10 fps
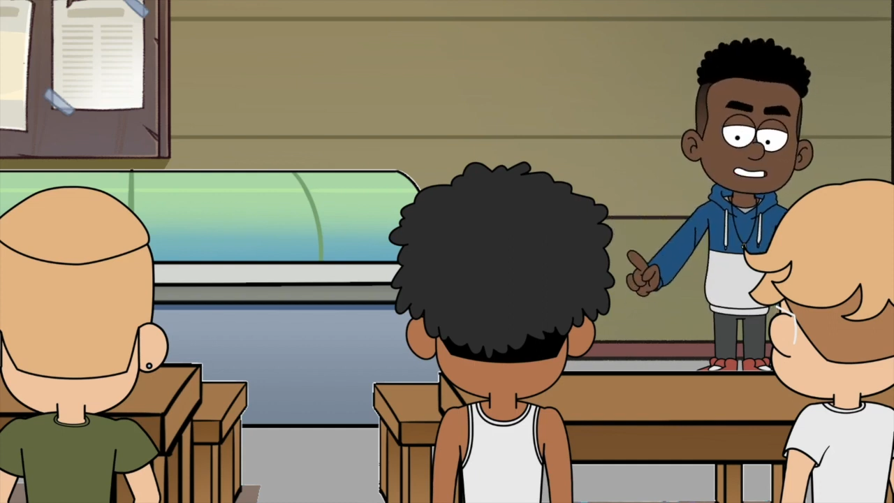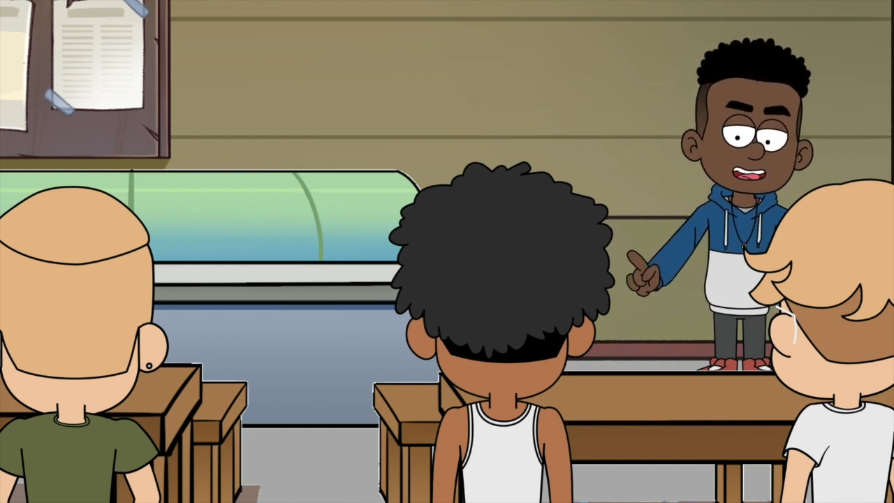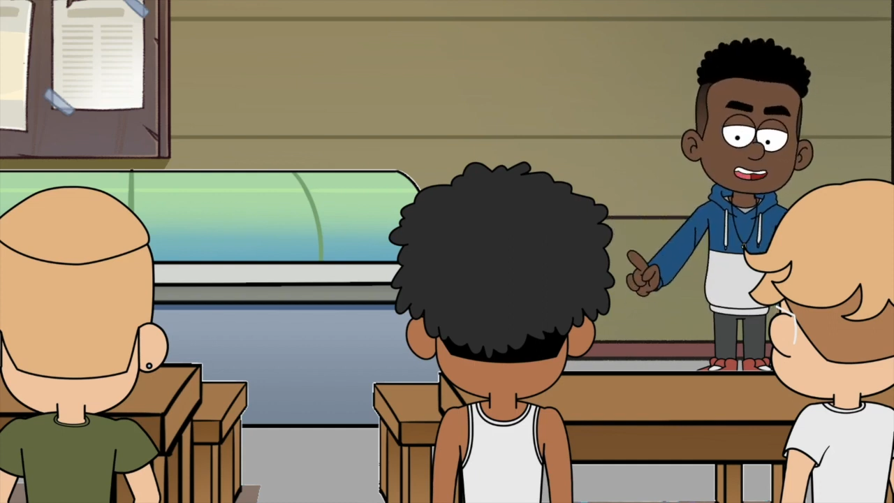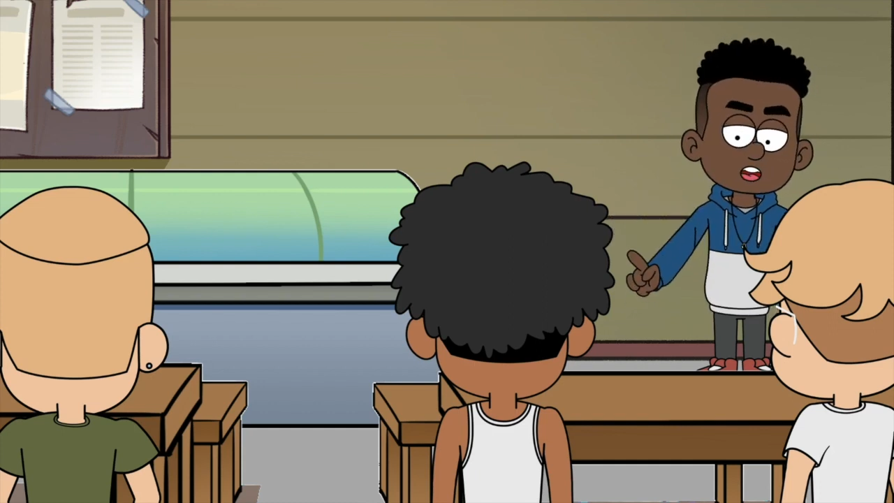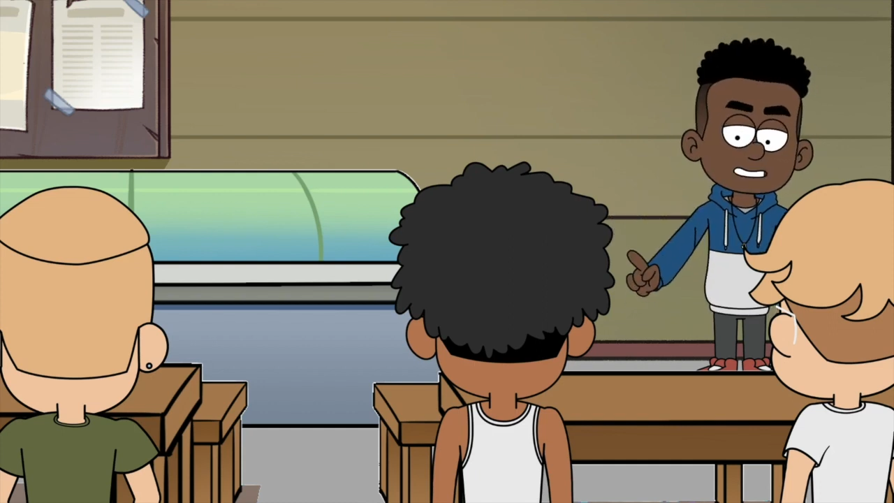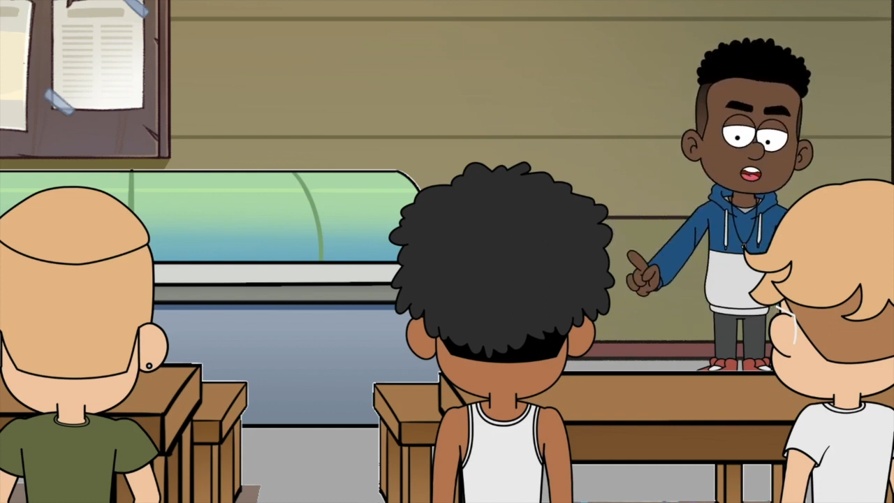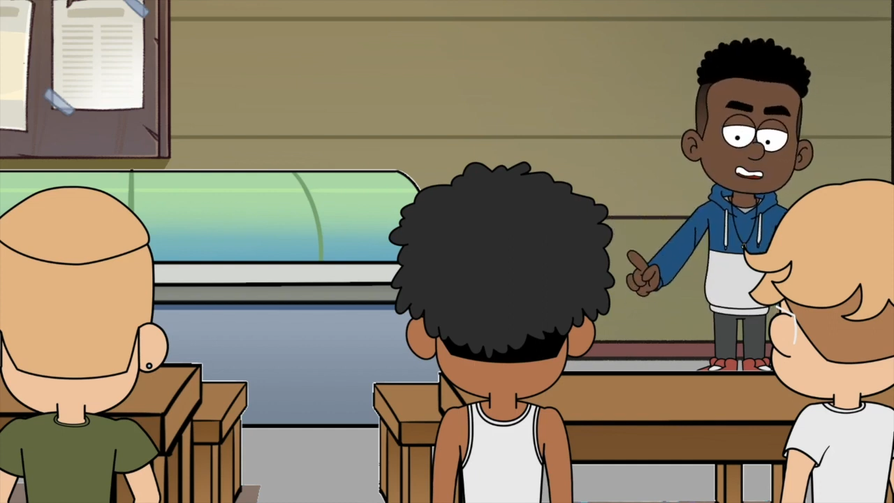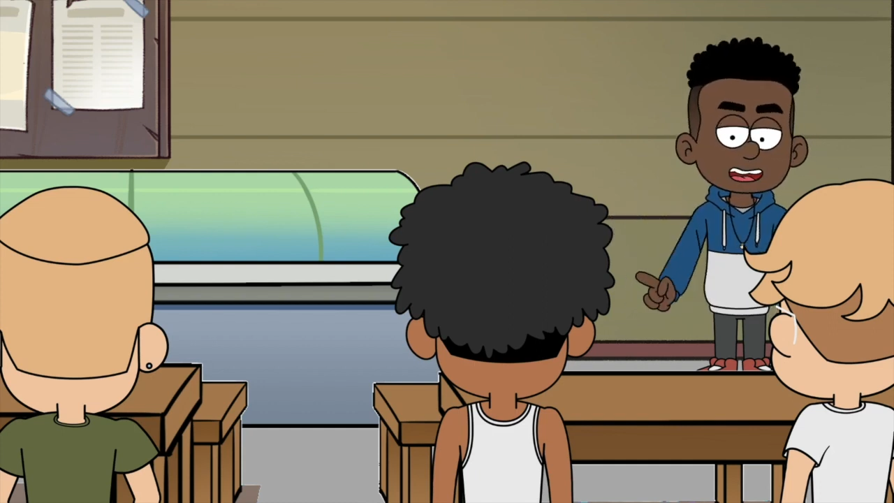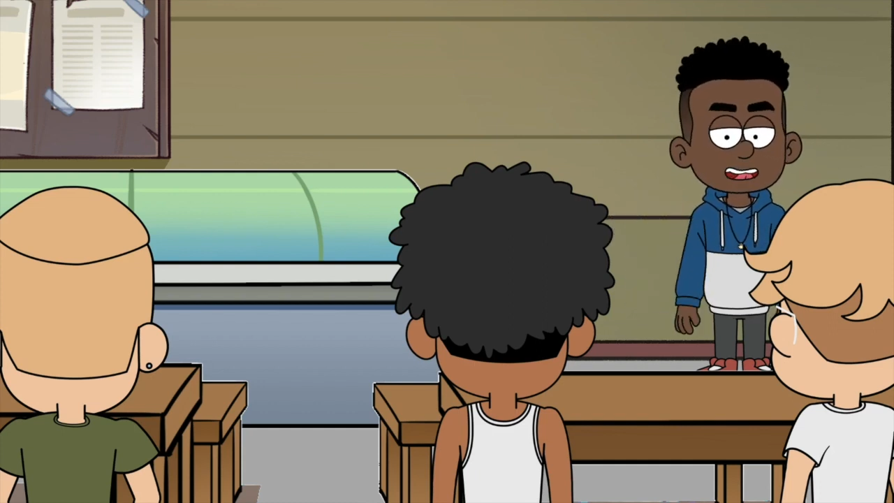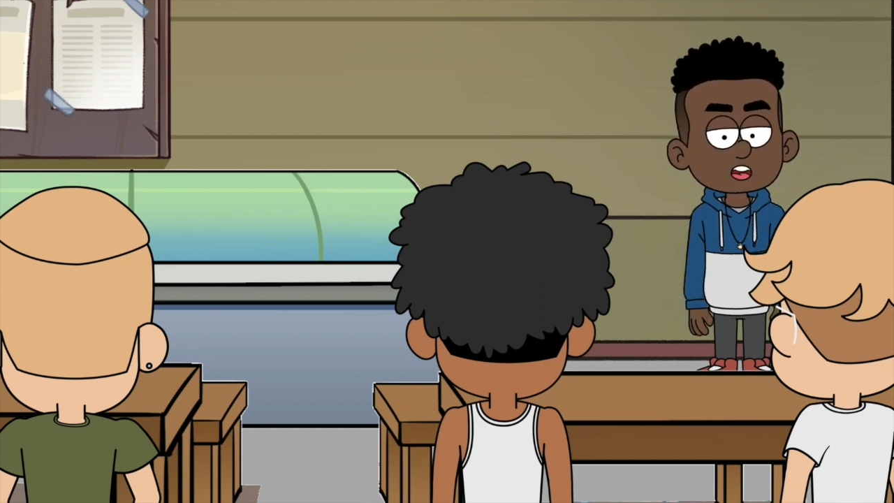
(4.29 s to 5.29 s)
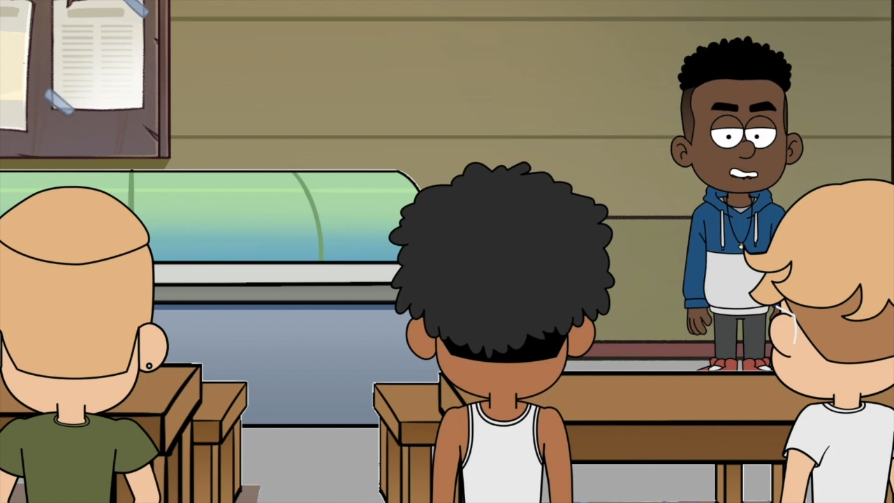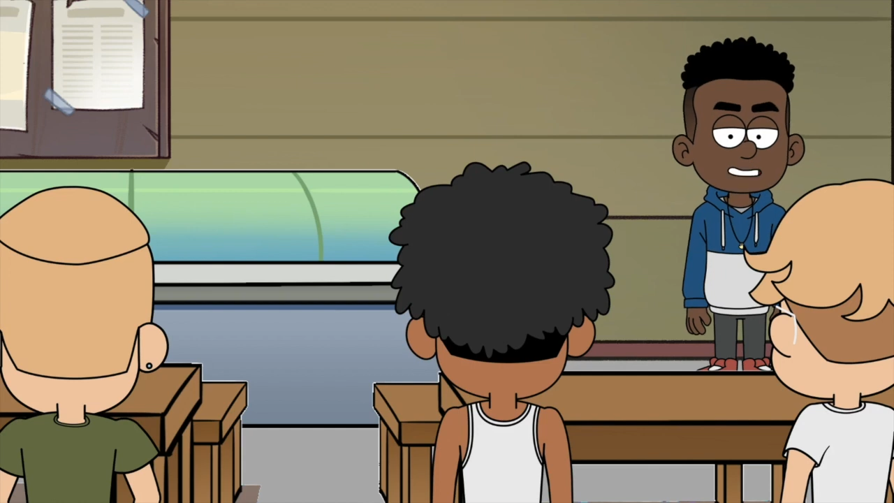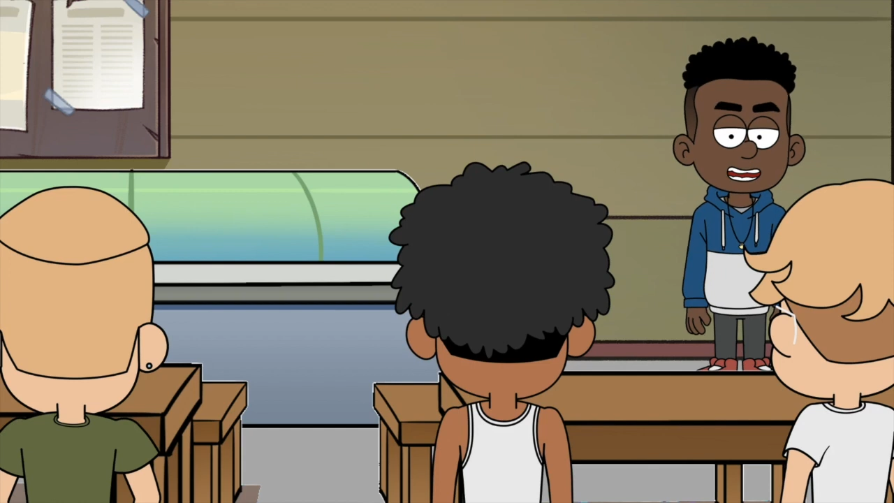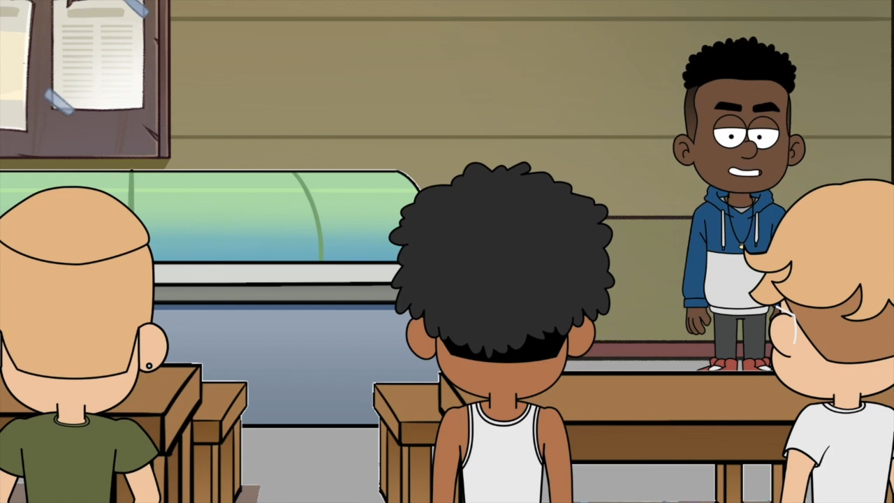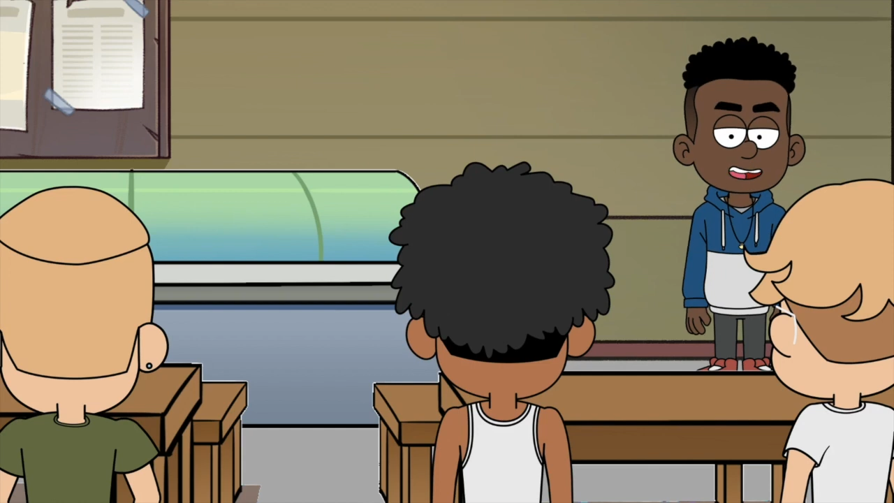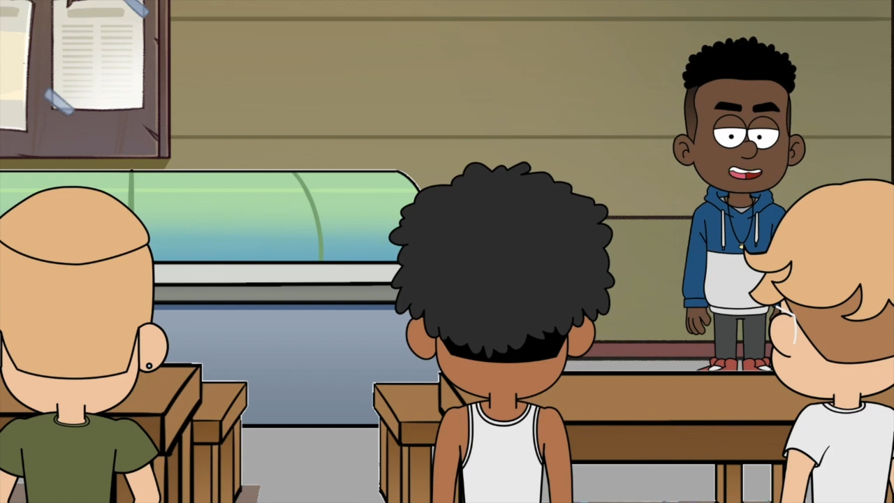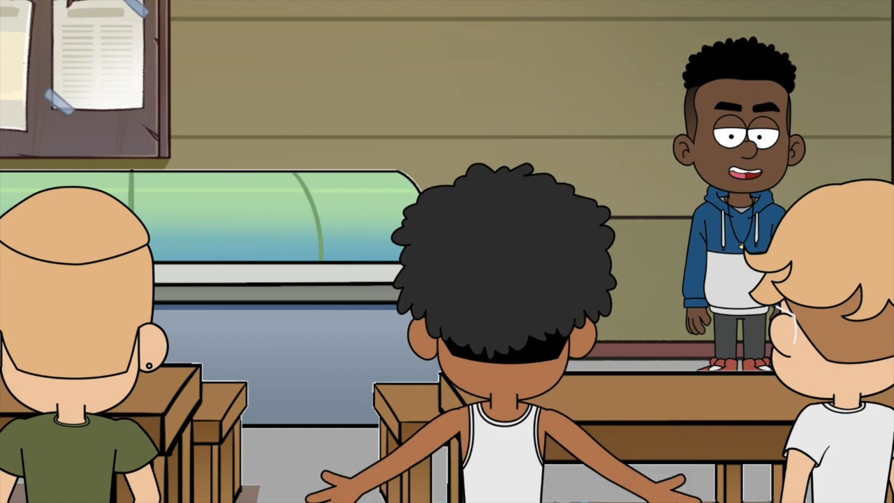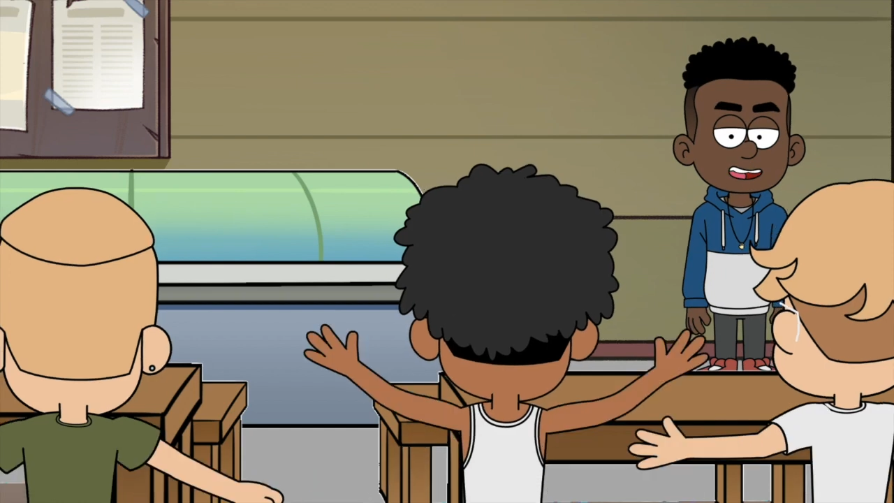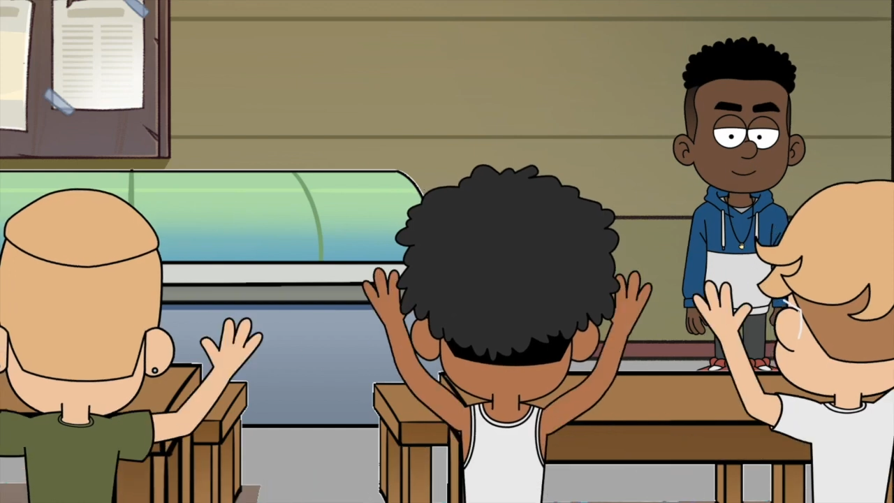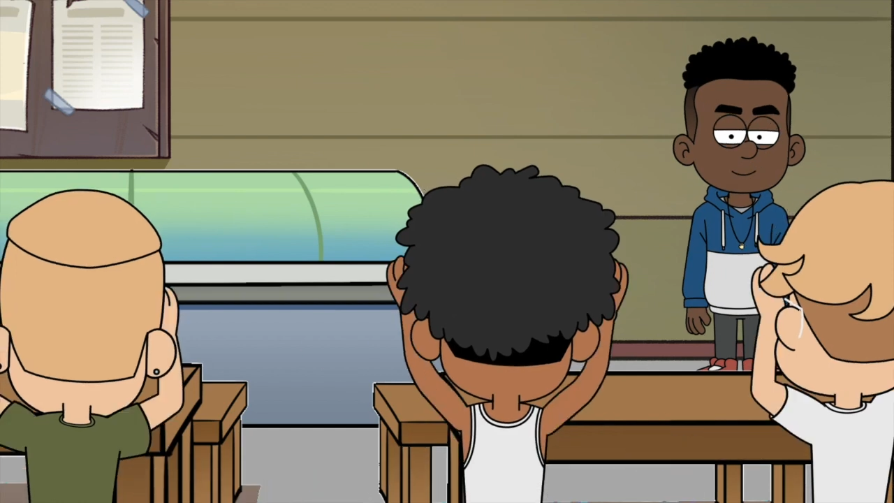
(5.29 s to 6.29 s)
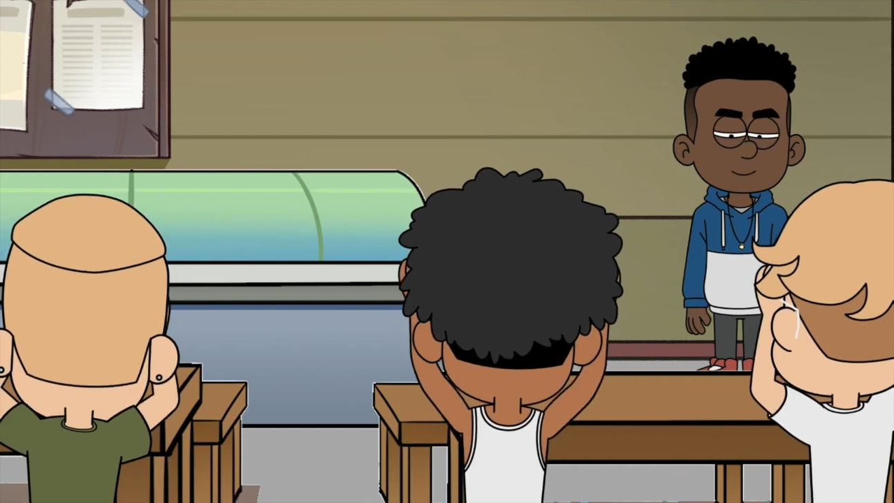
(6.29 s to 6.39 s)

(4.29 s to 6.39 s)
that we should start off easy. That's love,